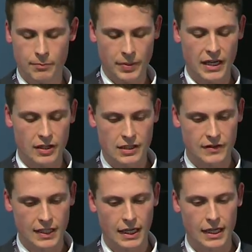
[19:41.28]
periods of
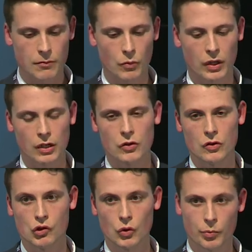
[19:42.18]
time where you
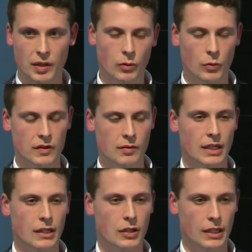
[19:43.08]
show people what it
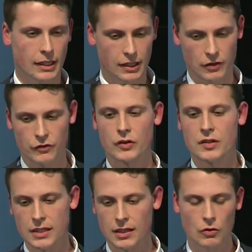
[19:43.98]
might look like in the
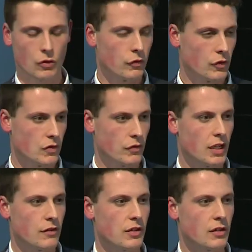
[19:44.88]
first year or the first
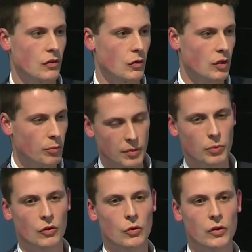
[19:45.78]
five years so that
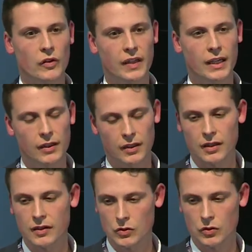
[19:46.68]
people don't think that
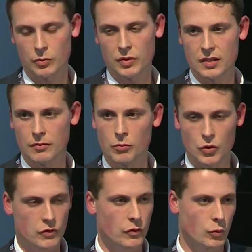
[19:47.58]
it's going to be some
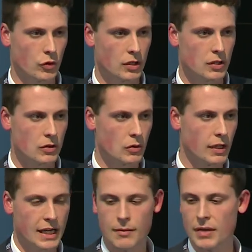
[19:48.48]
beautiful woodland or
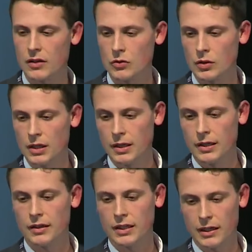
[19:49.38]
hay meadow
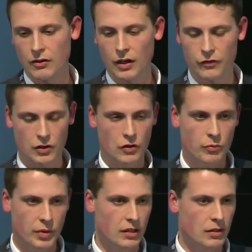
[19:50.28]
the year after
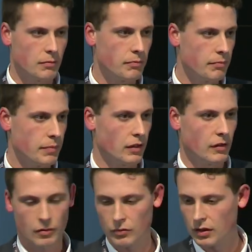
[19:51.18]
you've been in built
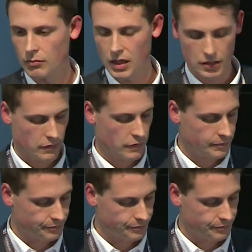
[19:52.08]
something massive.